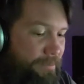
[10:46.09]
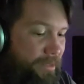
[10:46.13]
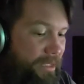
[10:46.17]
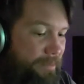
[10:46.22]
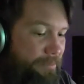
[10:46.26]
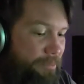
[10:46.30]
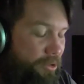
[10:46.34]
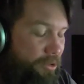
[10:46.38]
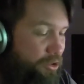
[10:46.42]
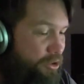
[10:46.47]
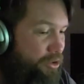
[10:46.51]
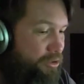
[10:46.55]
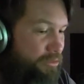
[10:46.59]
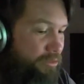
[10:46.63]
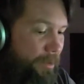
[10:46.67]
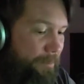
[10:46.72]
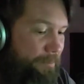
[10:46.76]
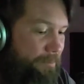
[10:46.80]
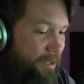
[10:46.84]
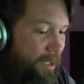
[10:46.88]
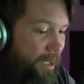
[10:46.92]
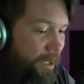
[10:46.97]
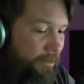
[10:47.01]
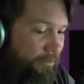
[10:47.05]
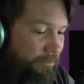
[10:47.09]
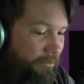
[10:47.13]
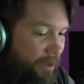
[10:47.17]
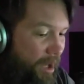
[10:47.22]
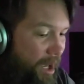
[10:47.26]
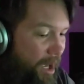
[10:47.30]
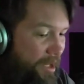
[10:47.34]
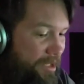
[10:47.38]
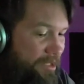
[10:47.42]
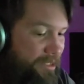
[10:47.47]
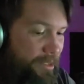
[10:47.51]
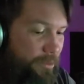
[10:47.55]
people tripped on
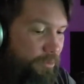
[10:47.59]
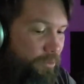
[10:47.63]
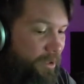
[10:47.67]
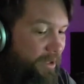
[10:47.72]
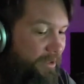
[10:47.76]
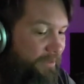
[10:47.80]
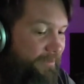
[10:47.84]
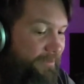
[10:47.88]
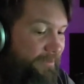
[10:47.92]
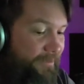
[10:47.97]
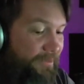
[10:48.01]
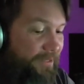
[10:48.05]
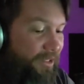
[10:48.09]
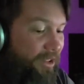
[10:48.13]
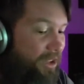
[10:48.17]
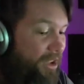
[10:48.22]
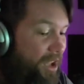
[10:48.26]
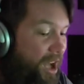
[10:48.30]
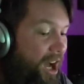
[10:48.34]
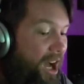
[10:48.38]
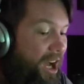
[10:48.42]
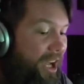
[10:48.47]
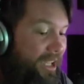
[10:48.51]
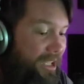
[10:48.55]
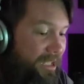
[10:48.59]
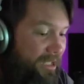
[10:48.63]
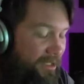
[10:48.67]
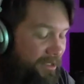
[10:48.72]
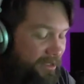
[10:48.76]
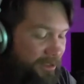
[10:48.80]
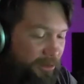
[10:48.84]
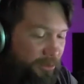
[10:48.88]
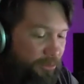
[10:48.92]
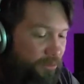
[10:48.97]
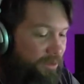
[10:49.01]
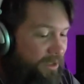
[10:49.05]
rocks and went
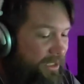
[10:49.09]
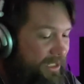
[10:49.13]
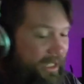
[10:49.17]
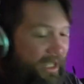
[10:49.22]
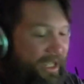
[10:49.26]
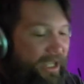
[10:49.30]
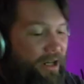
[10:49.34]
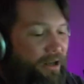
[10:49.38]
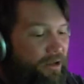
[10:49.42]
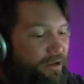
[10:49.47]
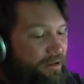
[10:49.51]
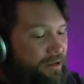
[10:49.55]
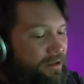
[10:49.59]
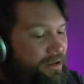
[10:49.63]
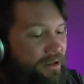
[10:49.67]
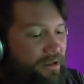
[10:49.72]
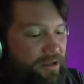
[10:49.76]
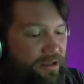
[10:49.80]
flying through the air